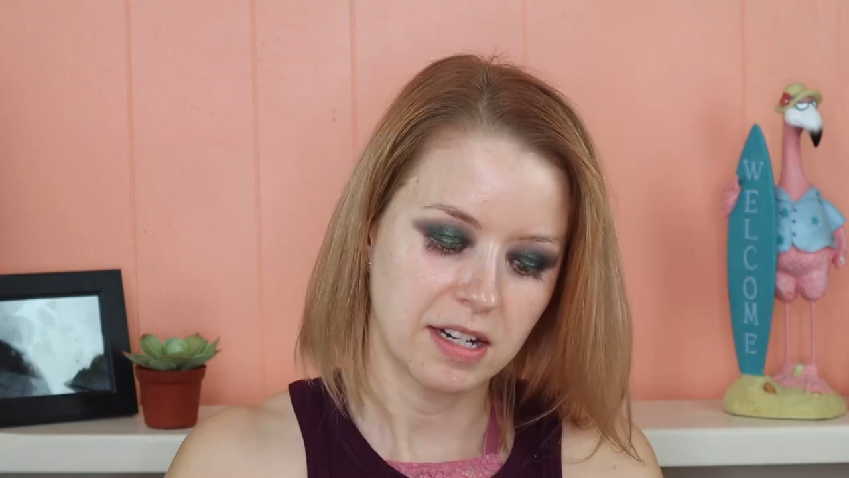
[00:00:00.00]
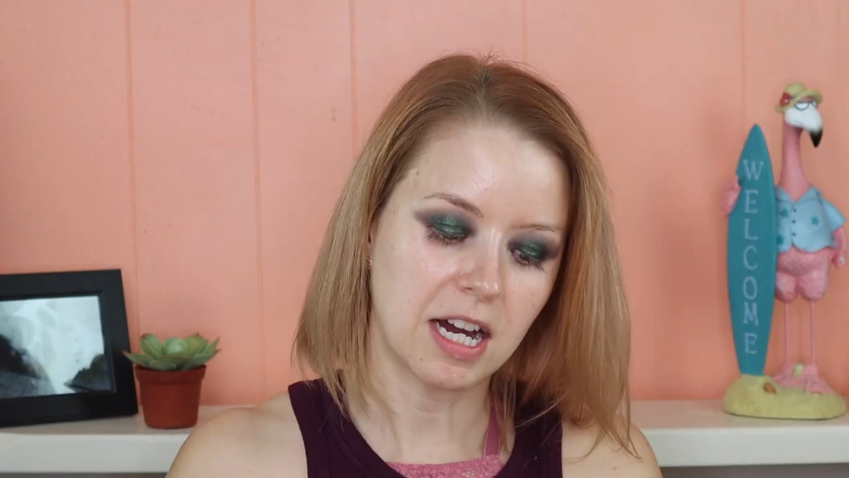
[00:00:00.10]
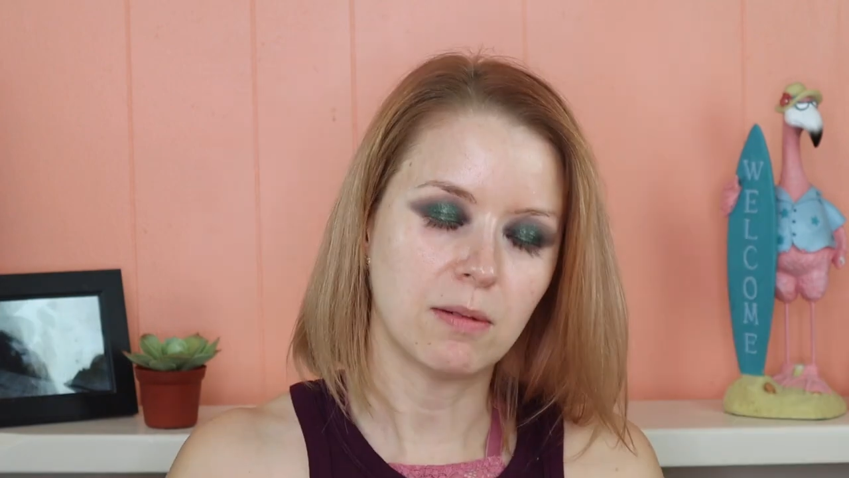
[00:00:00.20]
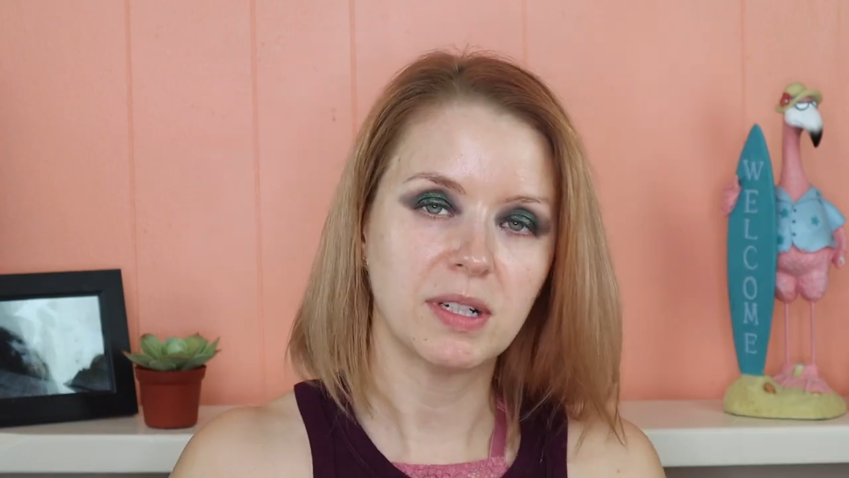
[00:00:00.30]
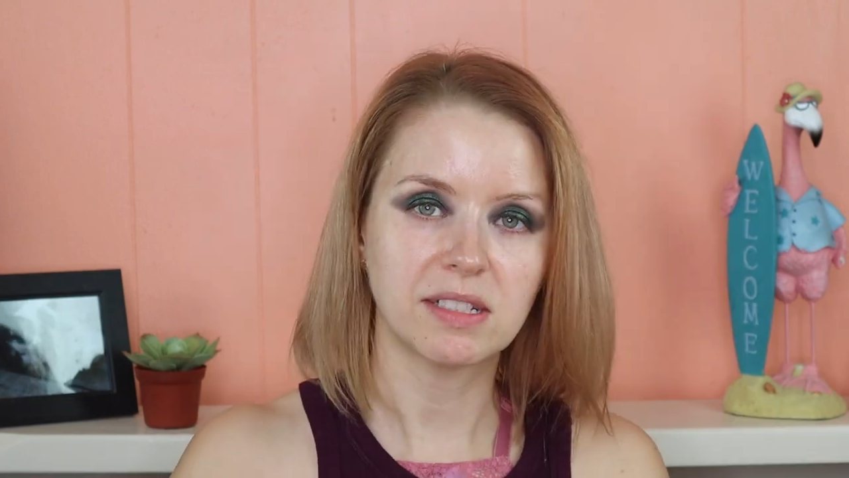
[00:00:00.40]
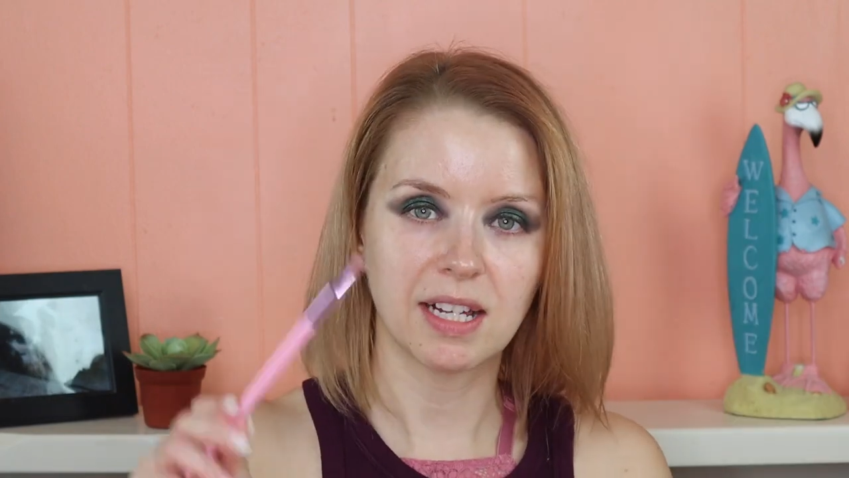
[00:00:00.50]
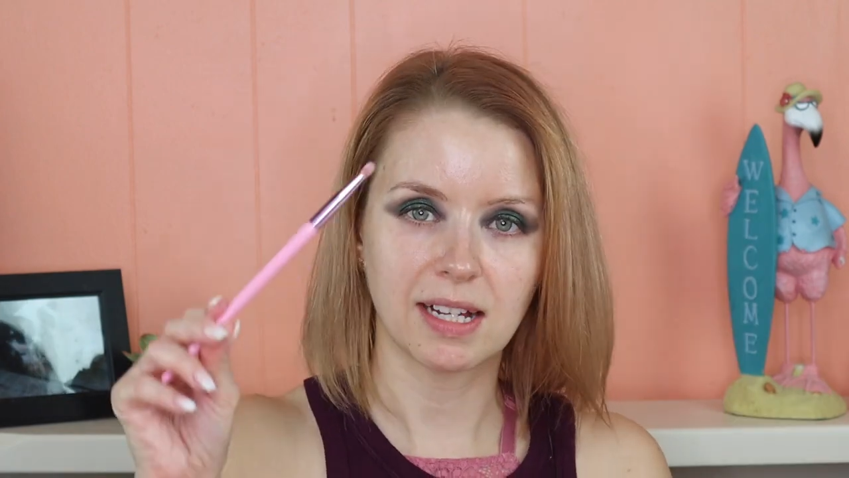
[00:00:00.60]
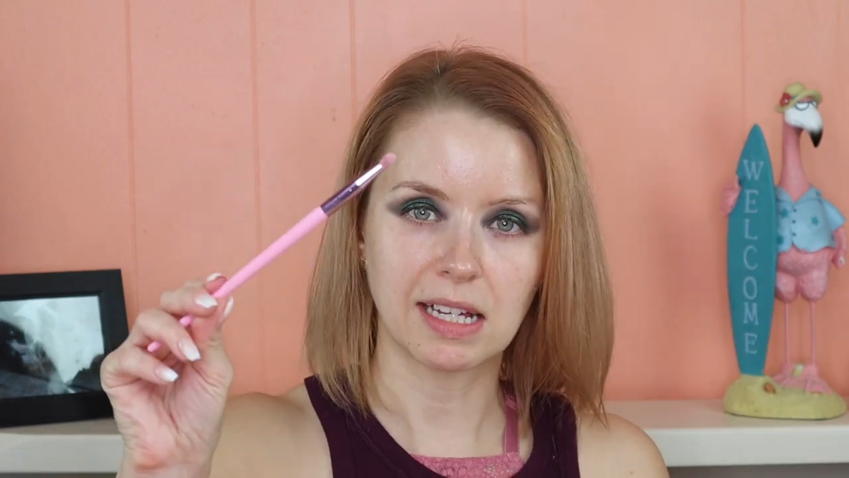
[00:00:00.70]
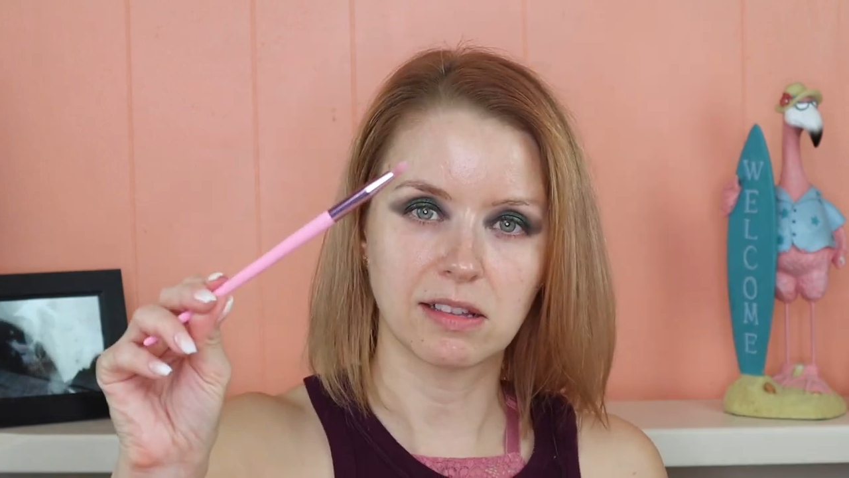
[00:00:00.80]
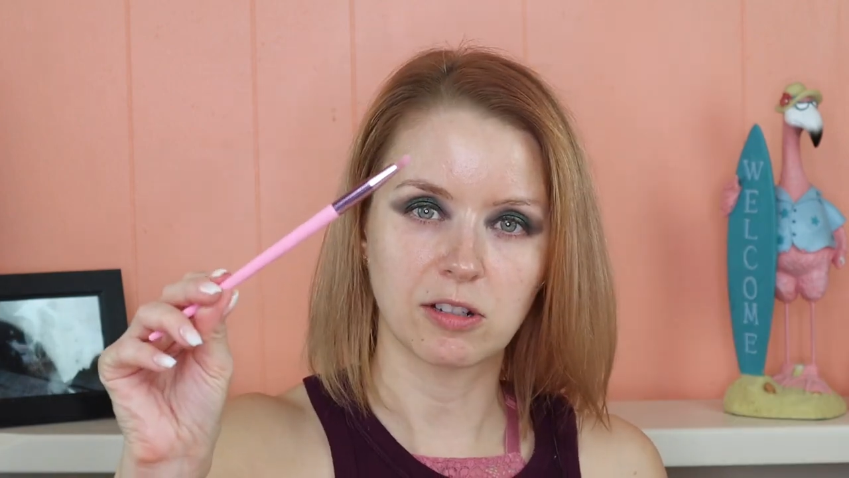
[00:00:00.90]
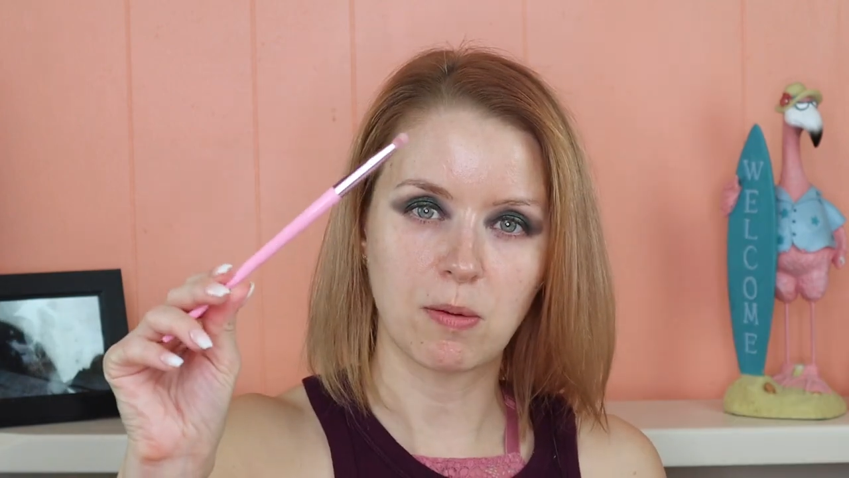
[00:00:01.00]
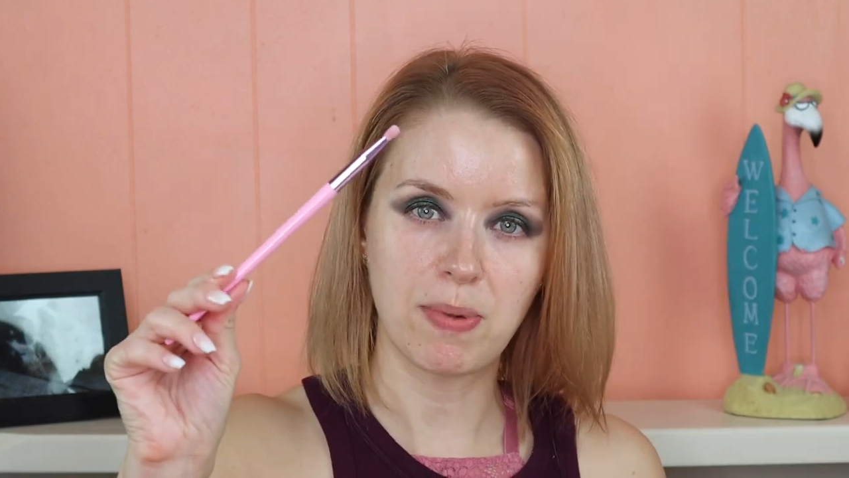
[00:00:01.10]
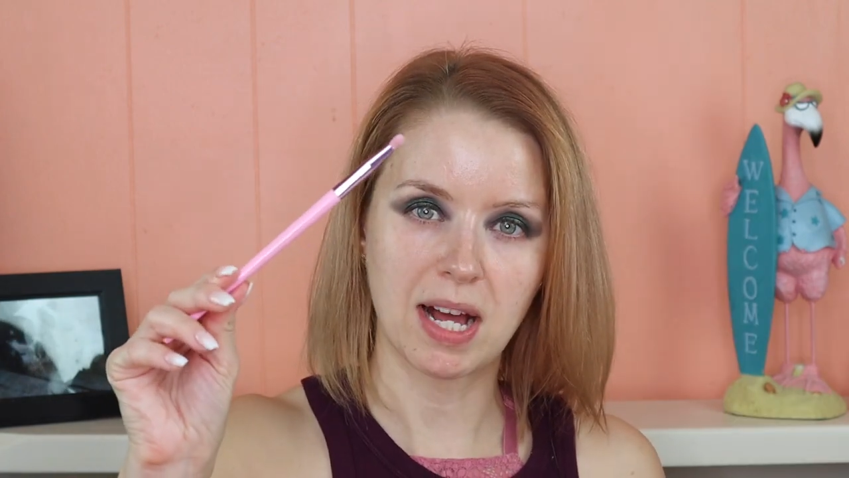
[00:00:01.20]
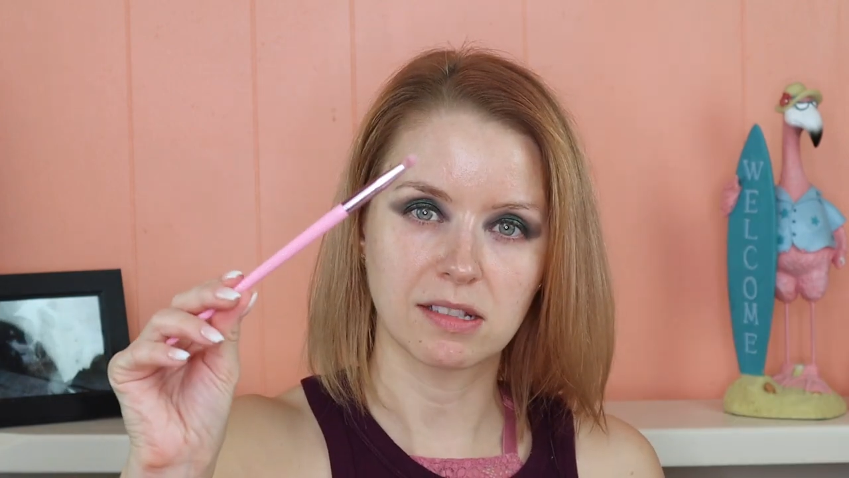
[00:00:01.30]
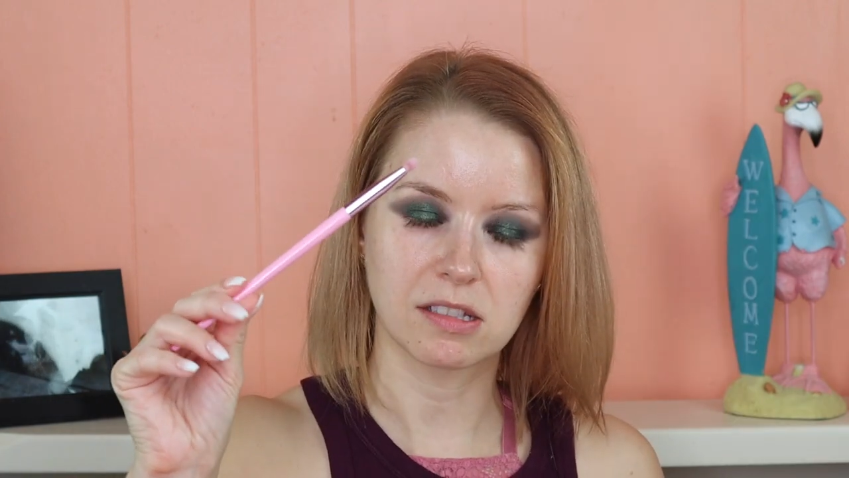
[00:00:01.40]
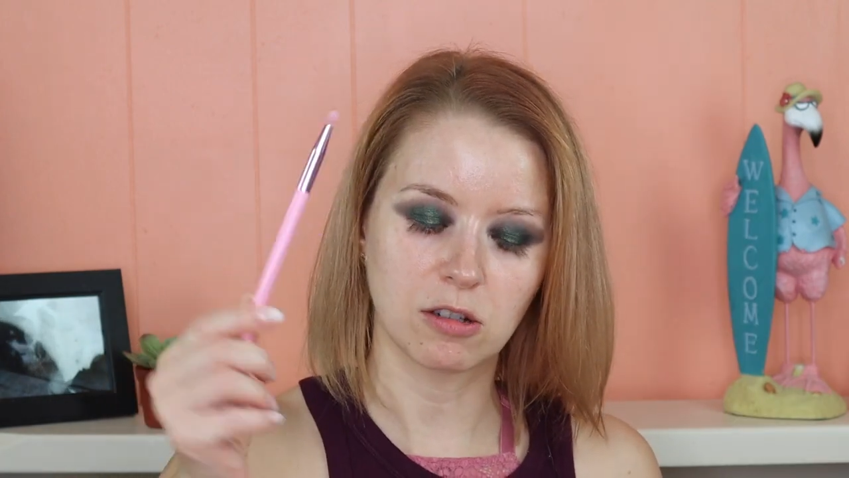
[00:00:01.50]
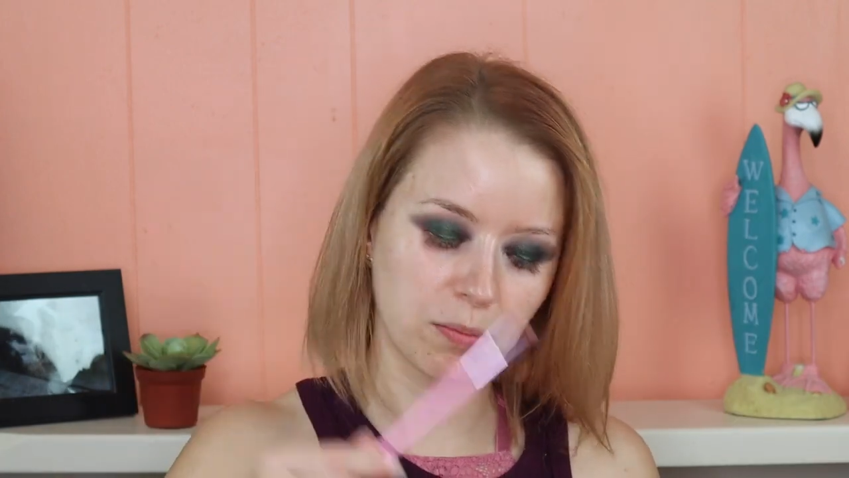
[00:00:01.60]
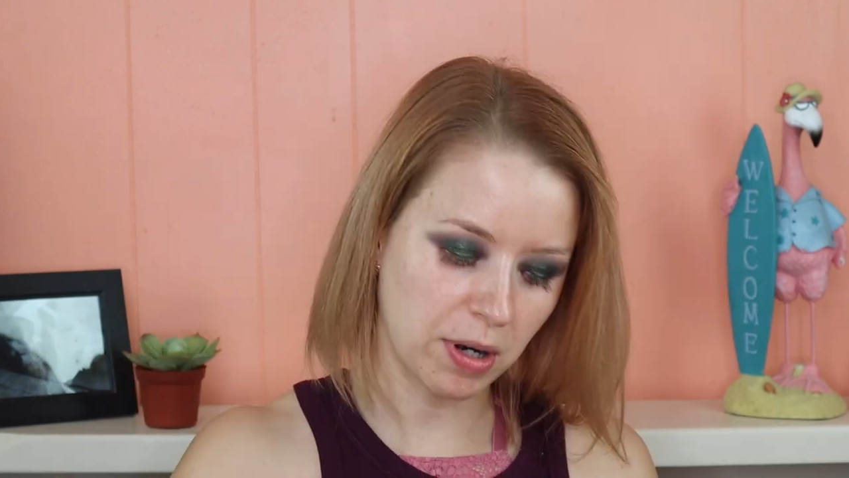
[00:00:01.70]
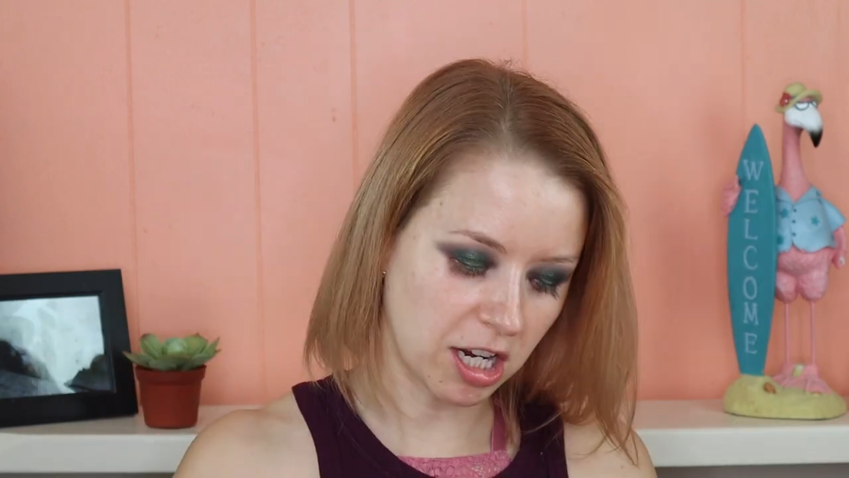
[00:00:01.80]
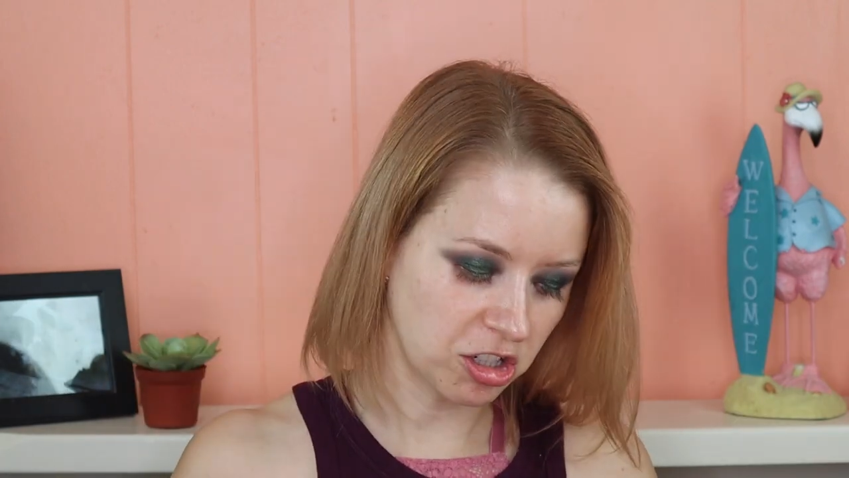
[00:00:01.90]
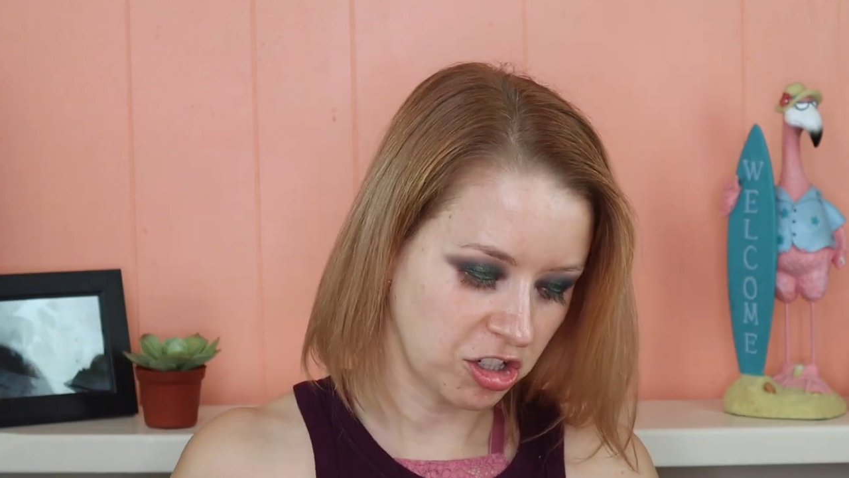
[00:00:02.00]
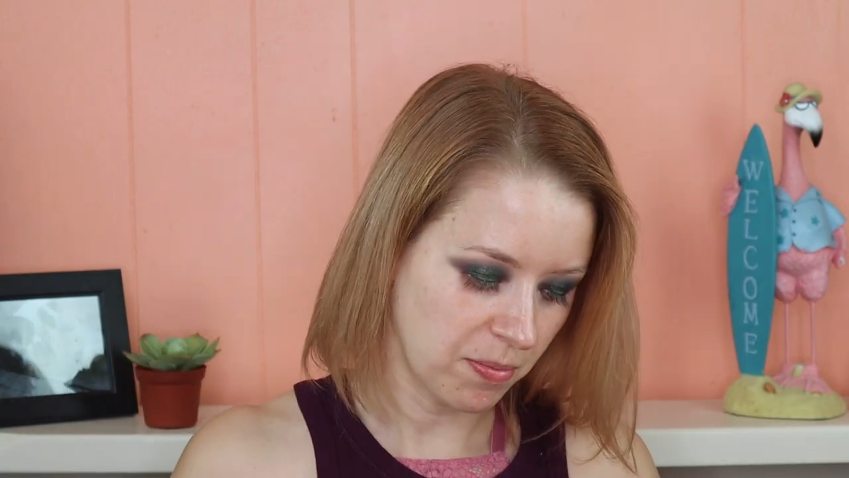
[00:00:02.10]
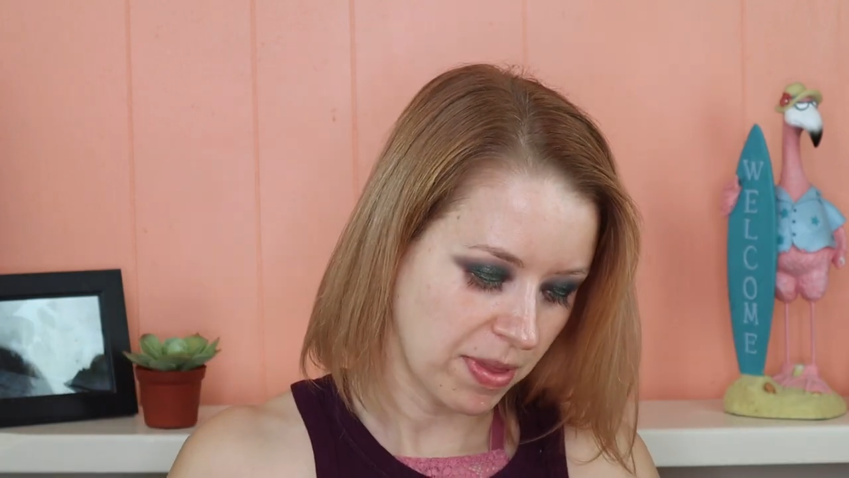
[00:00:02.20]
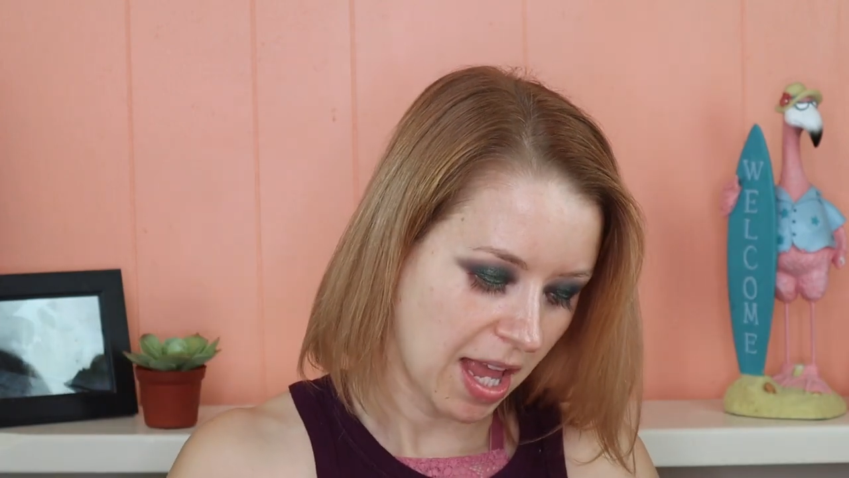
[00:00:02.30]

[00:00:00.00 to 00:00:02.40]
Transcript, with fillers: Now I'm going to take a little pencil brush